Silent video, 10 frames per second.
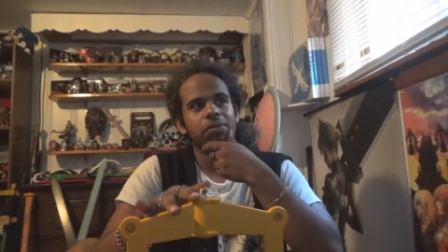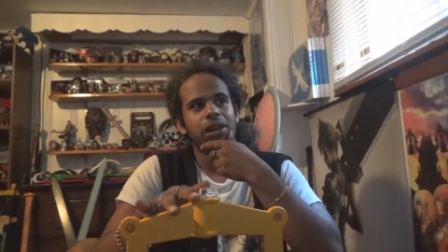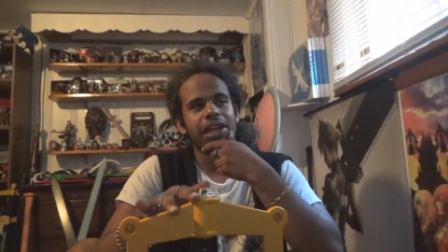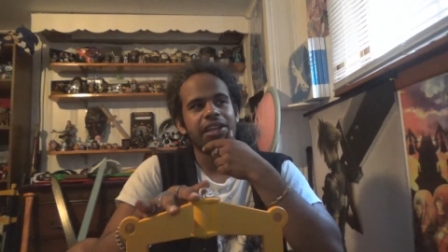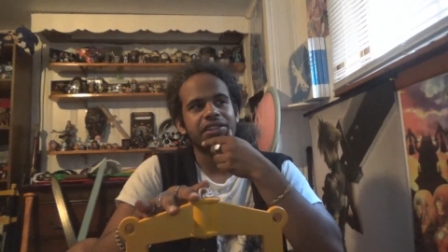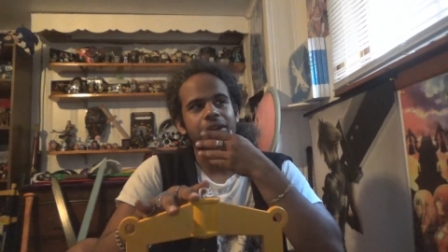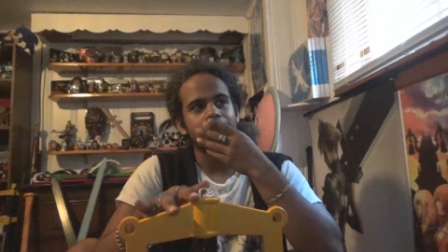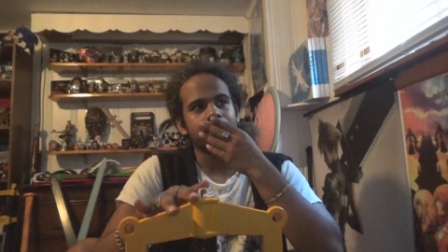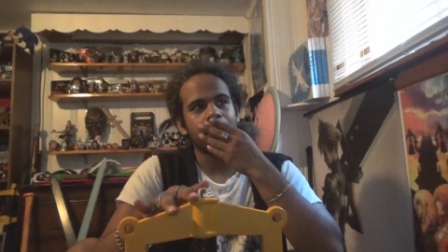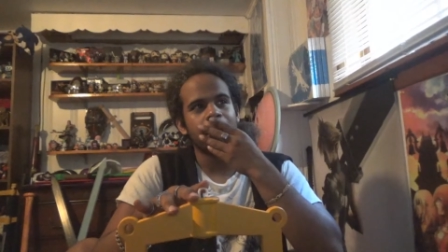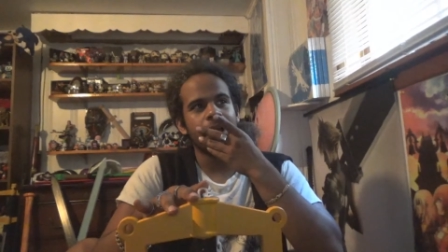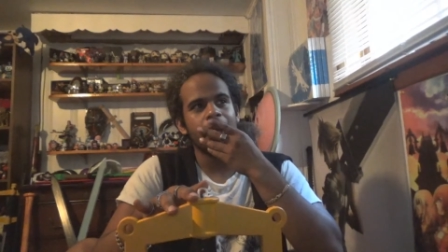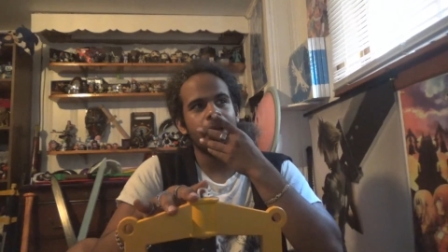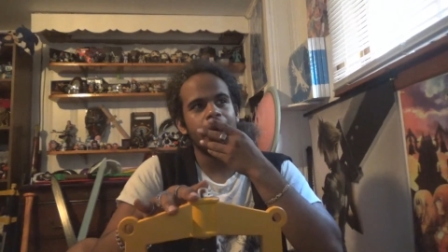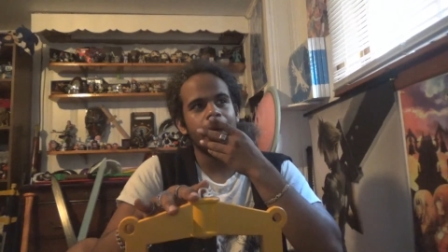uh, Hades Cup.
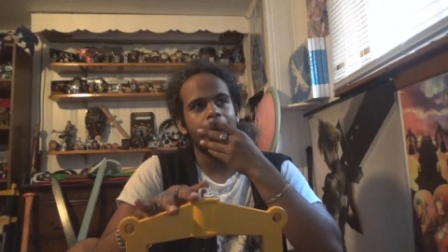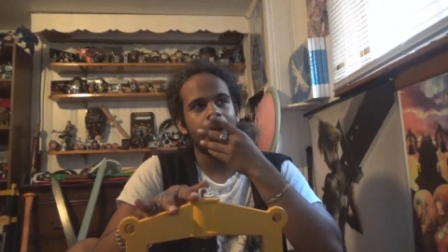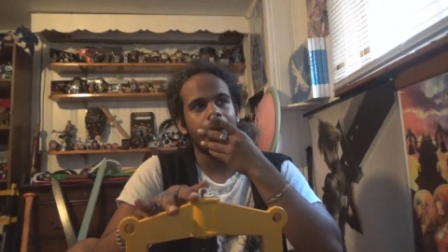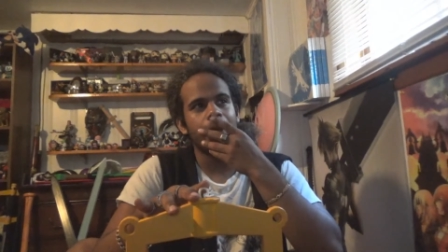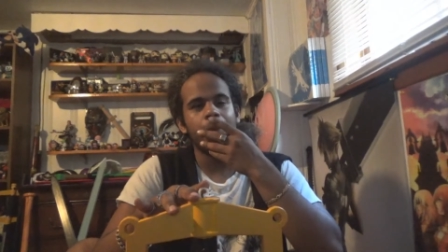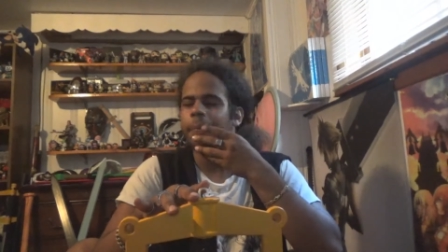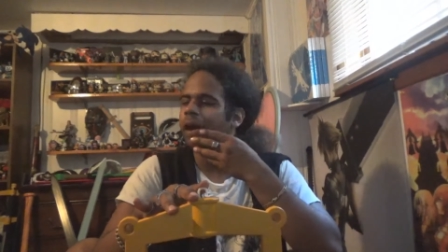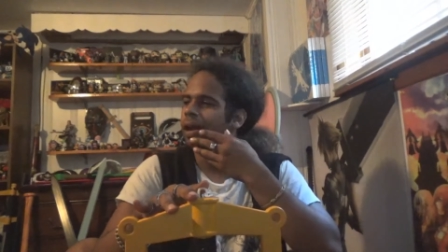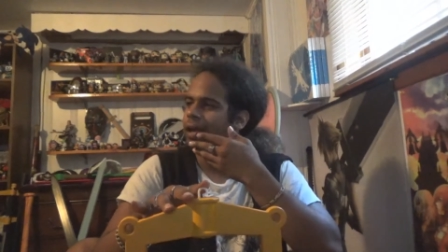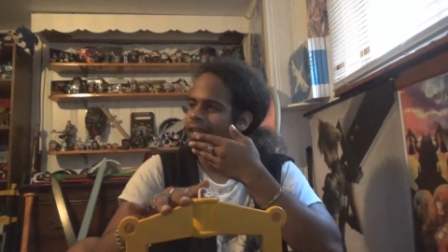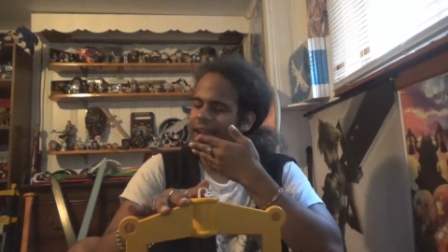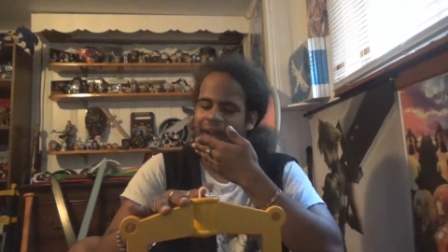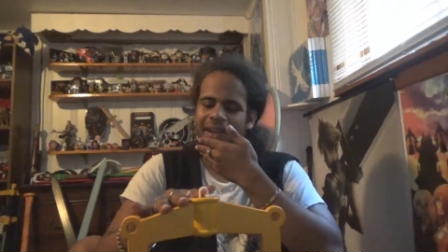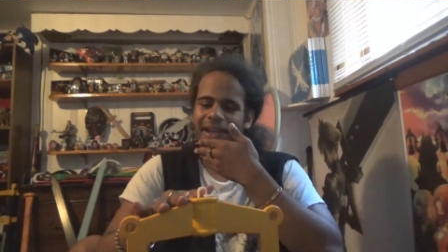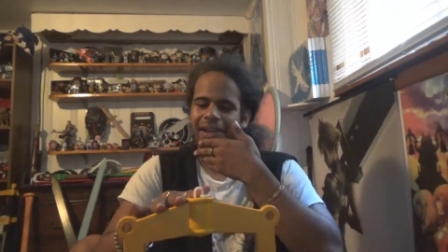Uh, but uh,
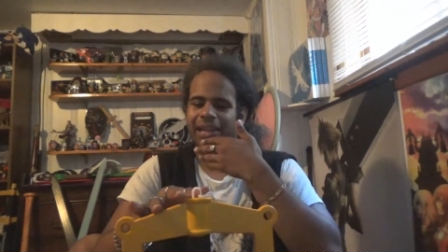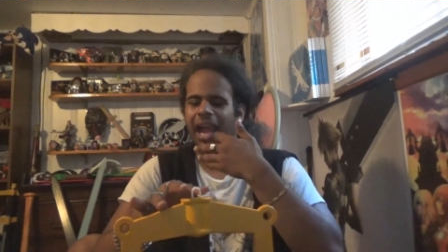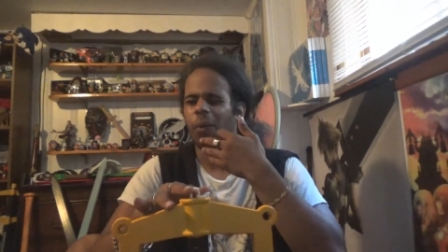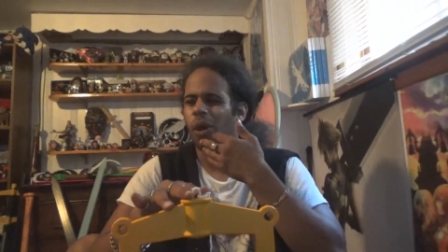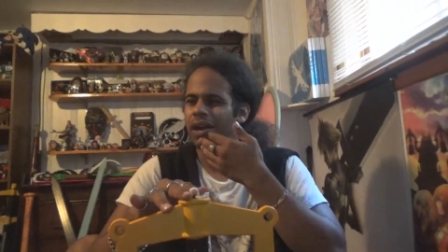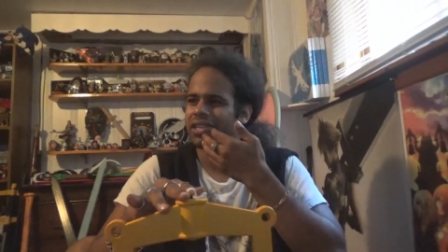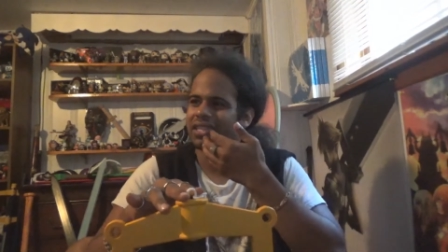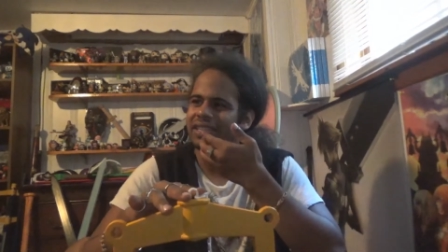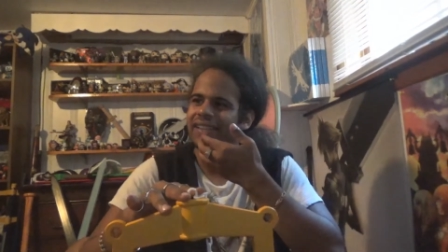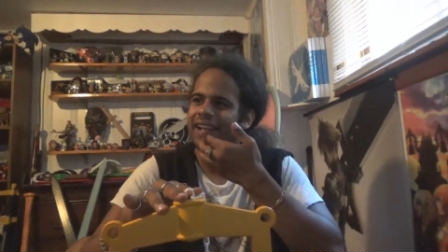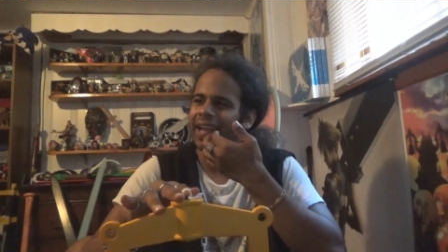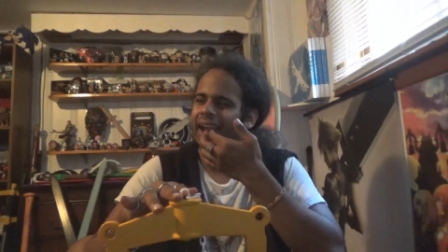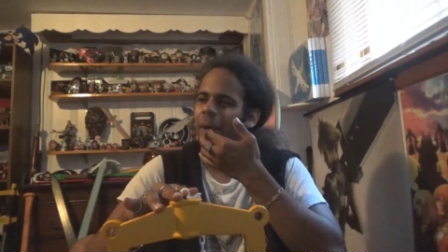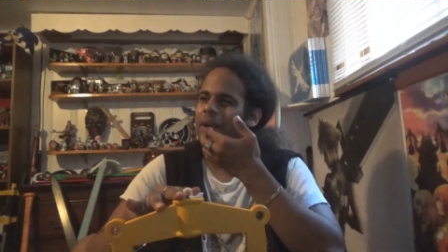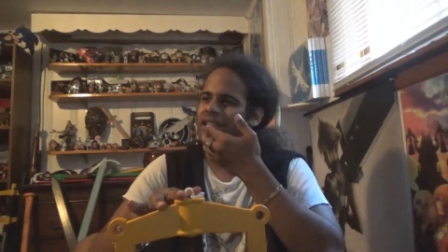yeah, like I want to see
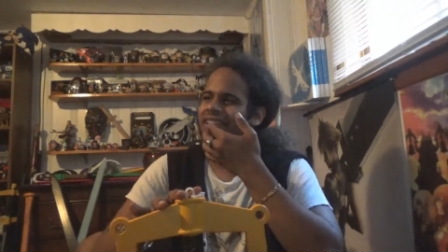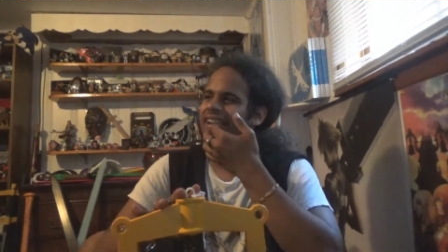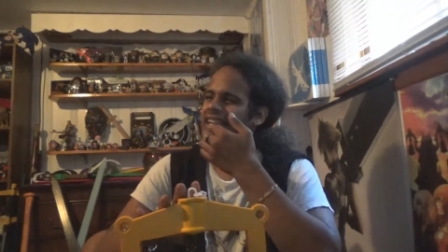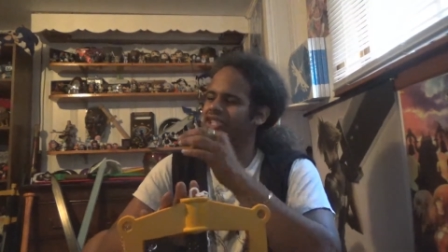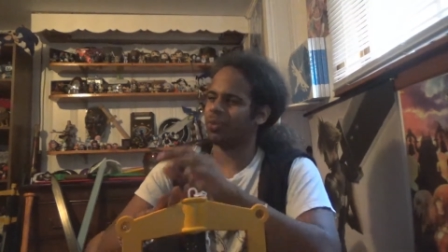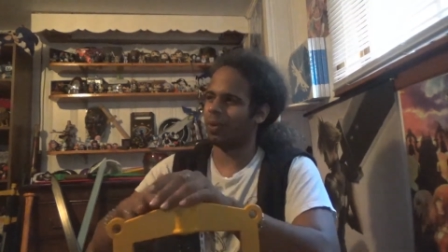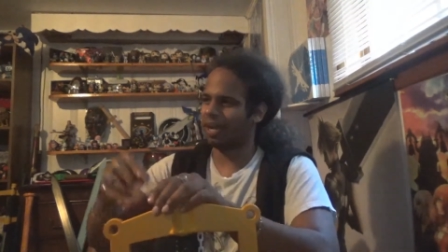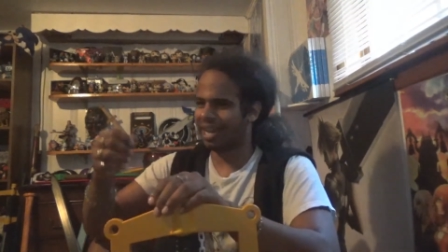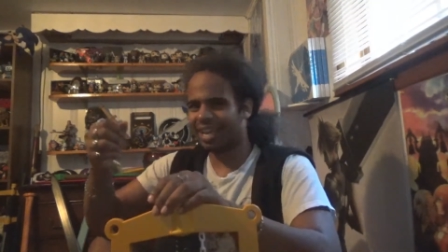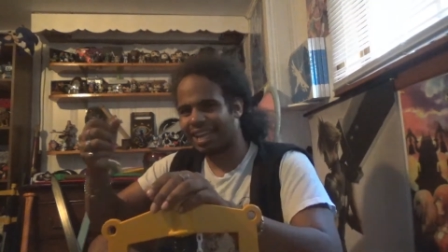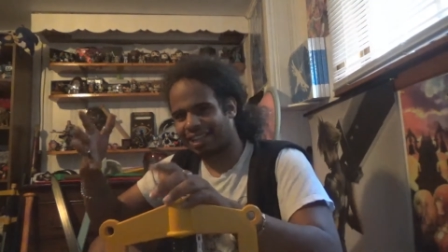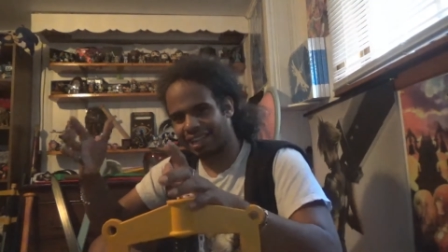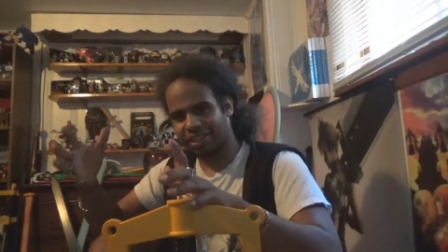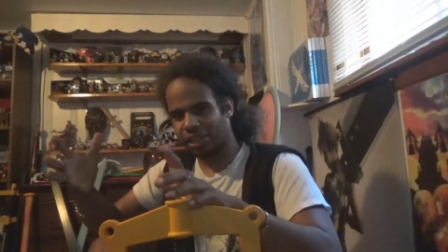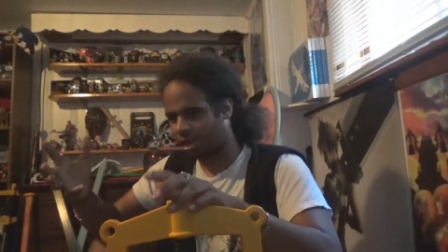like I want to see like is Sora gonna get
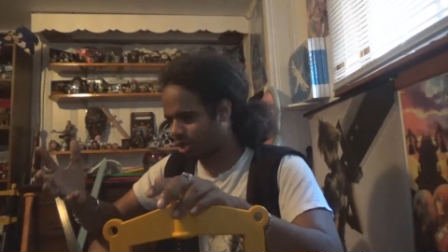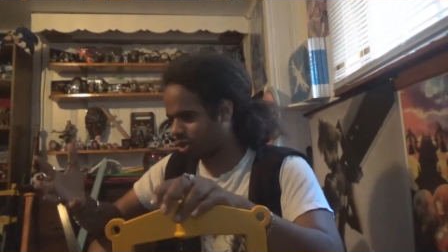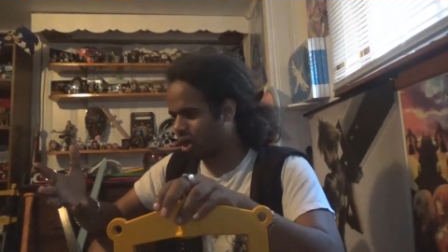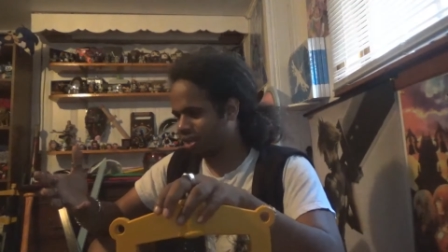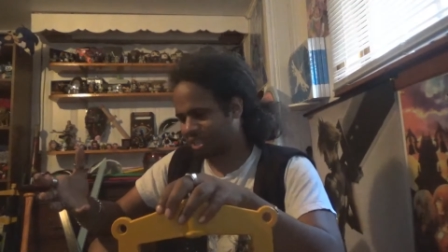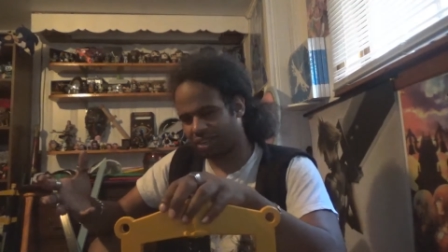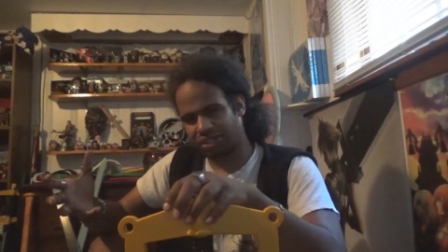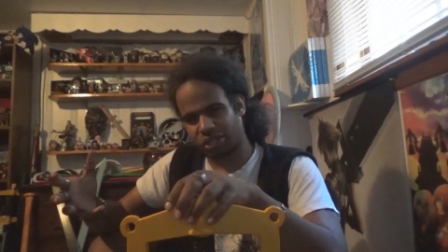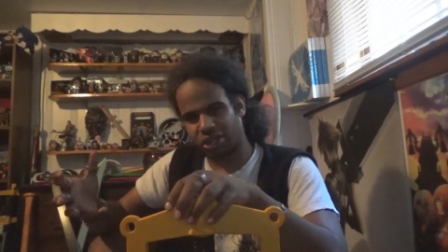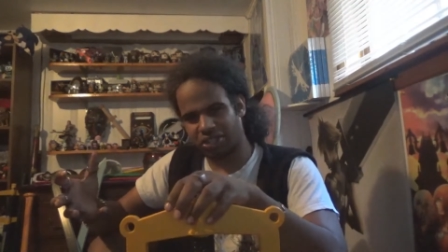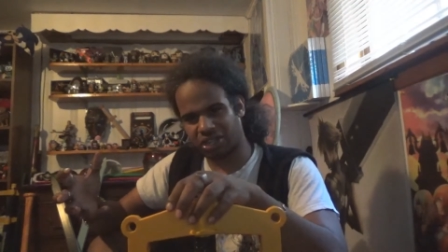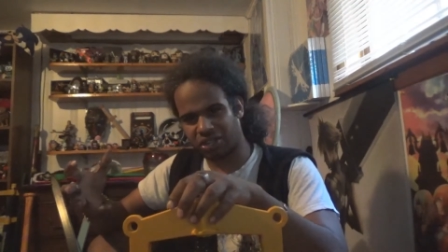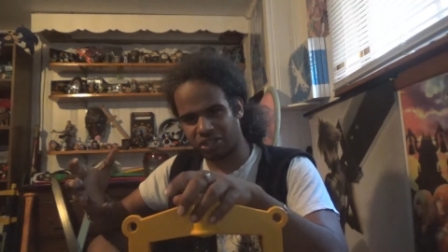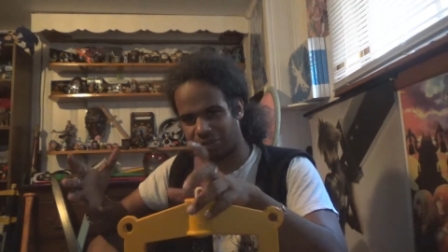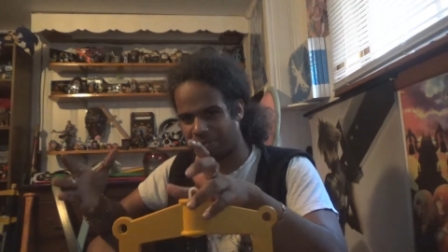like the claws? Like his claws gonna
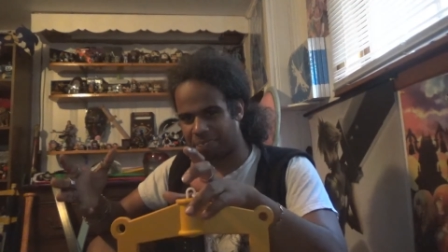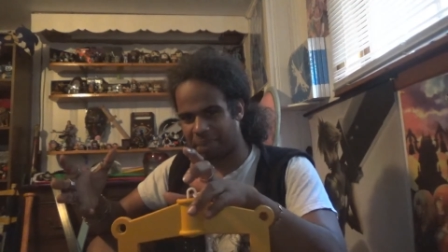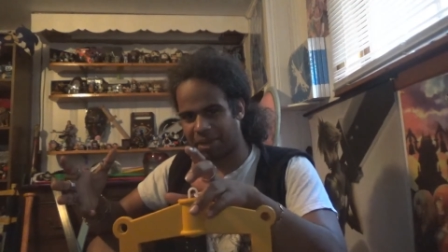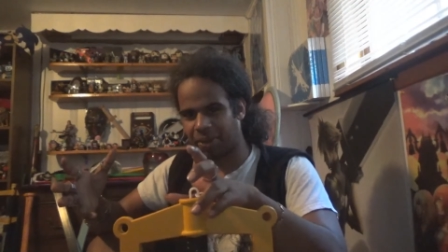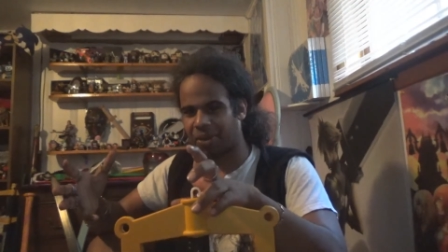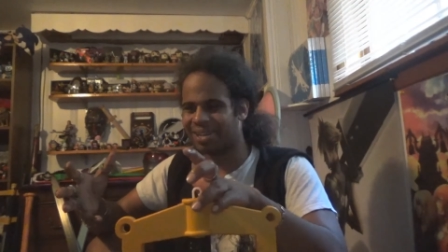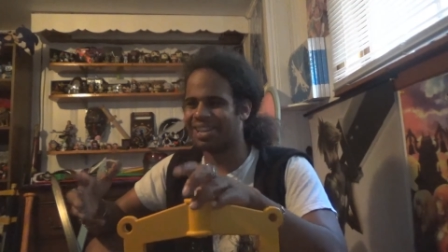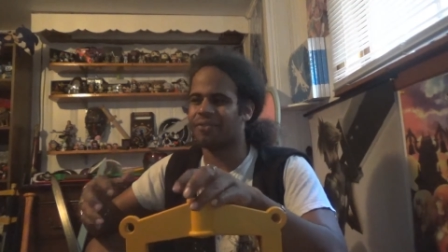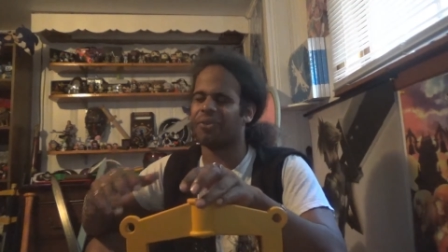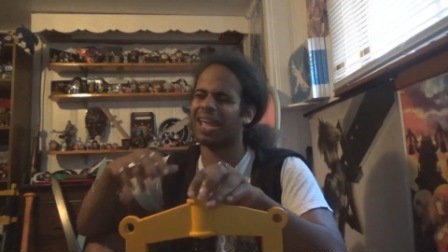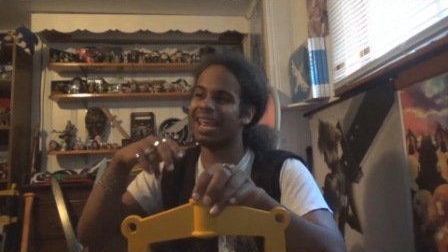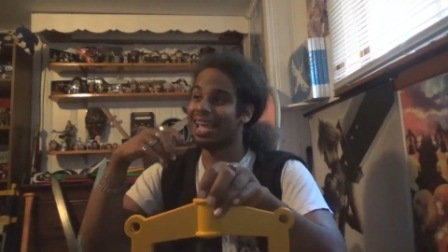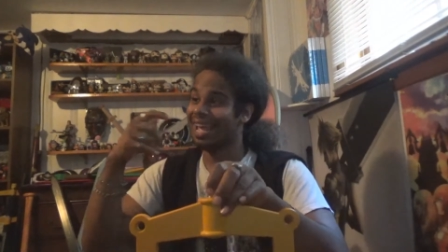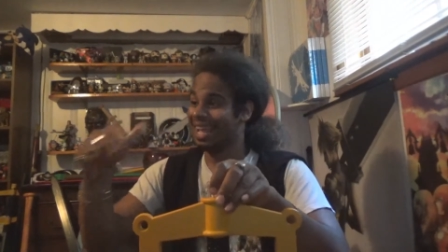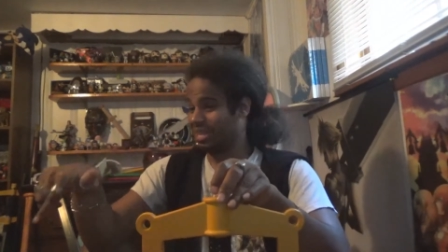look bigger or different?
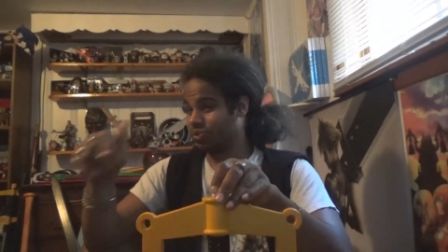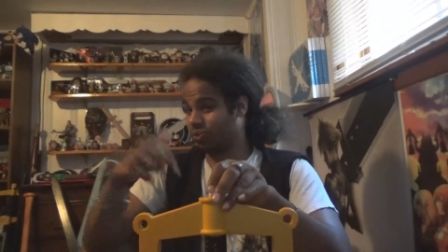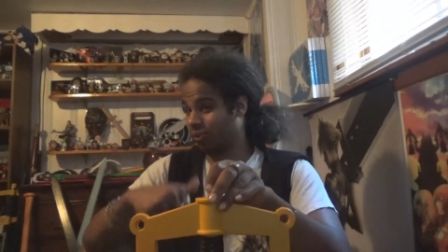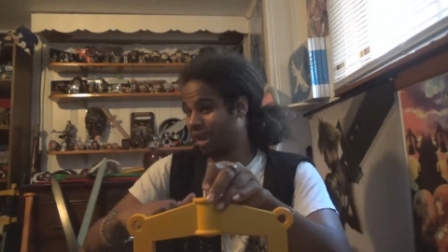Is